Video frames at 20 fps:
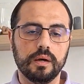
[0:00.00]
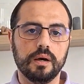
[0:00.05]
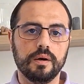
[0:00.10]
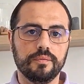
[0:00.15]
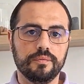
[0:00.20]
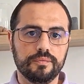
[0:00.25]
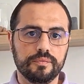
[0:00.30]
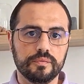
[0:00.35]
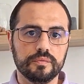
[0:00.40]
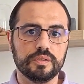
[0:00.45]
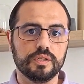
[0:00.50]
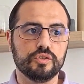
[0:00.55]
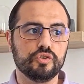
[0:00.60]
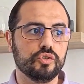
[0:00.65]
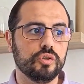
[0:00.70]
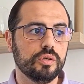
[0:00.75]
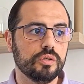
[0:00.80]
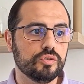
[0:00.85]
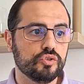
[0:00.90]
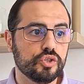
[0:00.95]
of the
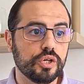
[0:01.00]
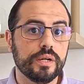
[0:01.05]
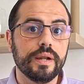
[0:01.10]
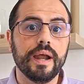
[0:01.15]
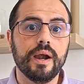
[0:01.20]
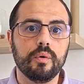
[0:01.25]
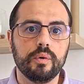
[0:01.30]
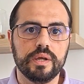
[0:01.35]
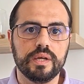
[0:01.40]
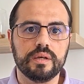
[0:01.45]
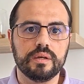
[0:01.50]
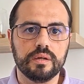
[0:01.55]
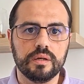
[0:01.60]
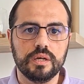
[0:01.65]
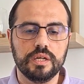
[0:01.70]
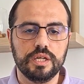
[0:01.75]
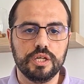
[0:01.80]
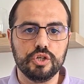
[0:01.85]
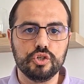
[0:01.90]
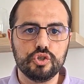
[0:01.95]
generic
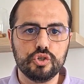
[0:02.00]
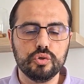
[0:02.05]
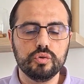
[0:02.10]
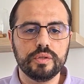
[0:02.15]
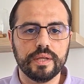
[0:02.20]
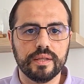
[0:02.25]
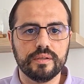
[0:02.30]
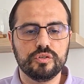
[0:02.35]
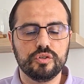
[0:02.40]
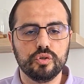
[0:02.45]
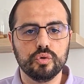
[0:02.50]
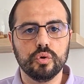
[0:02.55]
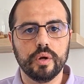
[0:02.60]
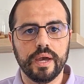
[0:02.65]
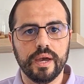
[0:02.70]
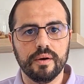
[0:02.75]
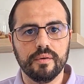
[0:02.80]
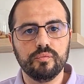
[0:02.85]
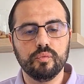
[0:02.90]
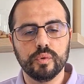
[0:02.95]
issue that you
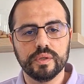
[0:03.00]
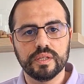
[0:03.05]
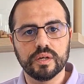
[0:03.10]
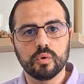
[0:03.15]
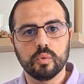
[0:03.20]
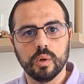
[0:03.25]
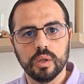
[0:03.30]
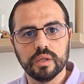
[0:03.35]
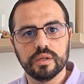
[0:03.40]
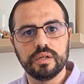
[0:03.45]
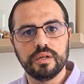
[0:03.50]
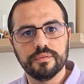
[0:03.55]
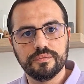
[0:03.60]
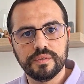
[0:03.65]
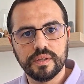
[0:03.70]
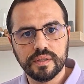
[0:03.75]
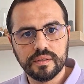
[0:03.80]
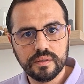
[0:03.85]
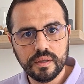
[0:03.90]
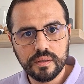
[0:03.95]
have with the quality of
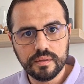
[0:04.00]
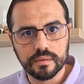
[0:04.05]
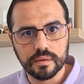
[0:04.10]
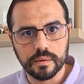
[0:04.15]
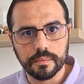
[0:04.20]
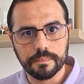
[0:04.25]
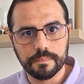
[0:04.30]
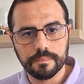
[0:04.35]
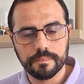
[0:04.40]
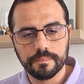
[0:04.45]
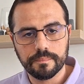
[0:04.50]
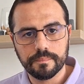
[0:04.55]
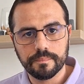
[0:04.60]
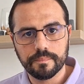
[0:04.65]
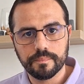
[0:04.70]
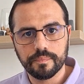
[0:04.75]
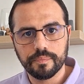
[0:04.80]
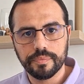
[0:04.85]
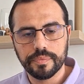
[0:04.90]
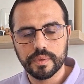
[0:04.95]
that data.
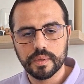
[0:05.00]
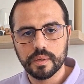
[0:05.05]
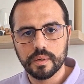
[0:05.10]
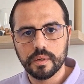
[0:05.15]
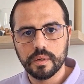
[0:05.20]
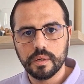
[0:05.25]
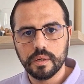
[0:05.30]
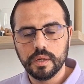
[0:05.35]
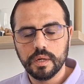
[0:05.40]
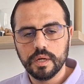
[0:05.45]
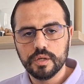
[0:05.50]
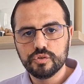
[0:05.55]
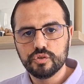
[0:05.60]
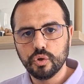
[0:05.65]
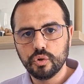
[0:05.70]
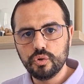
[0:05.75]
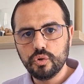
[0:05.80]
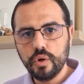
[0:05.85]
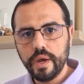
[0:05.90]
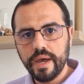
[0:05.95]

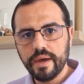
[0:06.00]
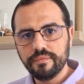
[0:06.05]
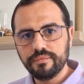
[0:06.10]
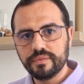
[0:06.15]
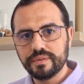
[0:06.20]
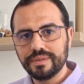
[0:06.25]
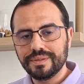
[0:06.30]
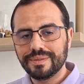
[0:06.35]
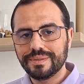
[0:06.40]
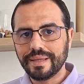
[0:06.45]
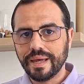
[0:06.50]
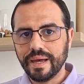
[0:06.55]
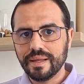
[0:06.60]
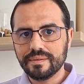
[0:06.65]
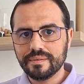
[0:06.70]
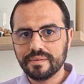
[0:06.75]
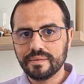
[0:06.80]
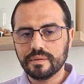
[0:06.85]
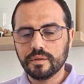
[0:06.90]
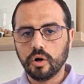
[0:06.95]
So you have
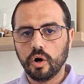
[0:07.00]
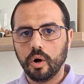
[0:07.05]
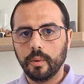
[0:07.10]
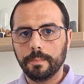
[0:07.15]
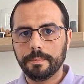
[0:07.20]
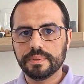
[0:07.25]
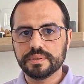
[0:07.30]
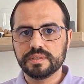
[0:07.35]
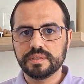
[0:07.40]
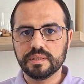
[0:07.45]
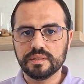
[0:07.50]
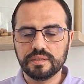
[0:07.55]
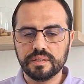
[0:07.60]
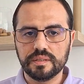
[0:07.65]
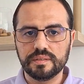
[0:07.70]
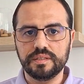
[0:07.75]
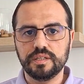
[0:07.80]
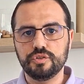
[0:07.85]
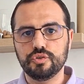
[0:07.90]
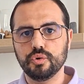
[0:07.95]
that
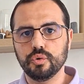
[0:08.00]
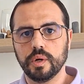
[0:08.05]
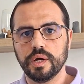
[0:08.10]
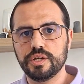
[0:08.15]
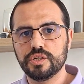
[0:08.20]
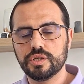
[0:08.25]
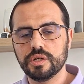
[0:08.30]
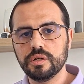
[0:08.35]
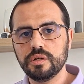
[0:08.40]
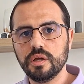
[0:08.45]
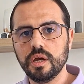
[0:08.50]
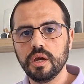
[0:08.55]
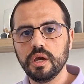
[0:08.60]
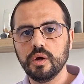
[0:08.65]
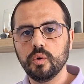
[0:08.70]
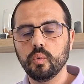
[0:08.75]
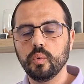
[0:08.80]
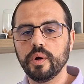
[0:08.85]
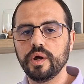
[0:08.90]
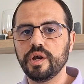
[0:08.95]
opposite situation
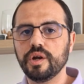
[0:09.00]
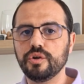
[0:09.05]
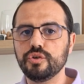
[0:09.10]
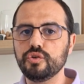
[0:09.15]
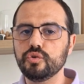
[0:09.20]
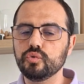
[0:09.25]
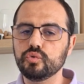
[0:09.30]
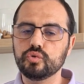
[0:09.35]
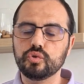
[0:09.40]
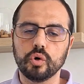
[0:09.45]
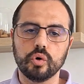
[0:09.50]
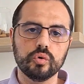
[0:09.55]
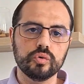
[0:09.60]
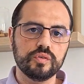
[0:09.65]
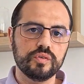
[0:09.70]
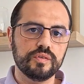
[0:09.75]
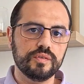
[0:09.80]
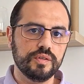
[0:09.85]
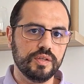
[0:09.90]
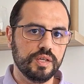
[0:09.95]
where you
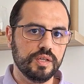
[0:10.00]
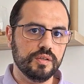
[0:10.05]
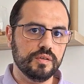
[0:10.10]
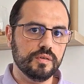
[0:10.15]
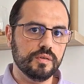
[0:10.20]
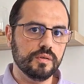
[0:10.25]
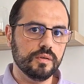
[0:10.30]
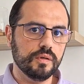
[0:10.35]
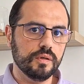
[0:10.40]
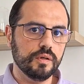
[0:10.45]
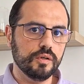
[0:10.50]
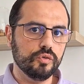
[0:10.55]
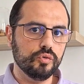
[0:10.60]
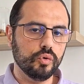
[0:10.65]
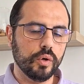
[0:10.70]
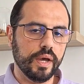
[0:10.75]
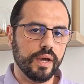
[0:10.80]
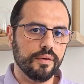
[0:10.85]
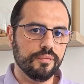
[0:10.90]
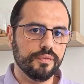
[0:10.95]
don't need
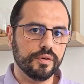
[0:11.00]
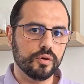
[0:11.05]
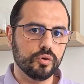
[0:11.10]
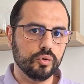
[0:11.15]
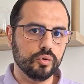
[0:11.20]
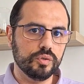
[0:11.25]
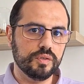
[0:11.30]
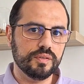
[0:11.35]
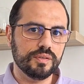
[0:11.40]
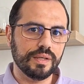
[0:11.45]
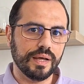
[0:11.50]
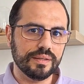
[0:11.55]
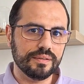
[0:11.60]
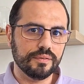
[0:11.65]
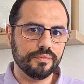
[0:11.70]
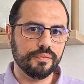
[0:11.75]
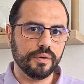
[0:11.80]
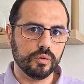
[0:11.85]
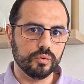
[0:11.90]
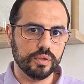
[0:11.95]
to have a good
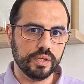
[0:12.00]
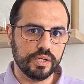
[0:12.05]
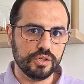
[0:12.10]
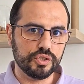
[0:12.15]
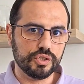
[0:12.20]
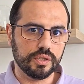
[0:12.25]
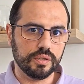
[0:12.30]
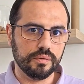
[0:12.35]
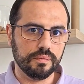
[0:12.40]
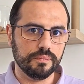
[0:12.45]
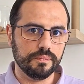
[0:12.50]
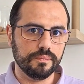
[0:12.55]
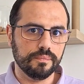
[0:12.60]
data foundation.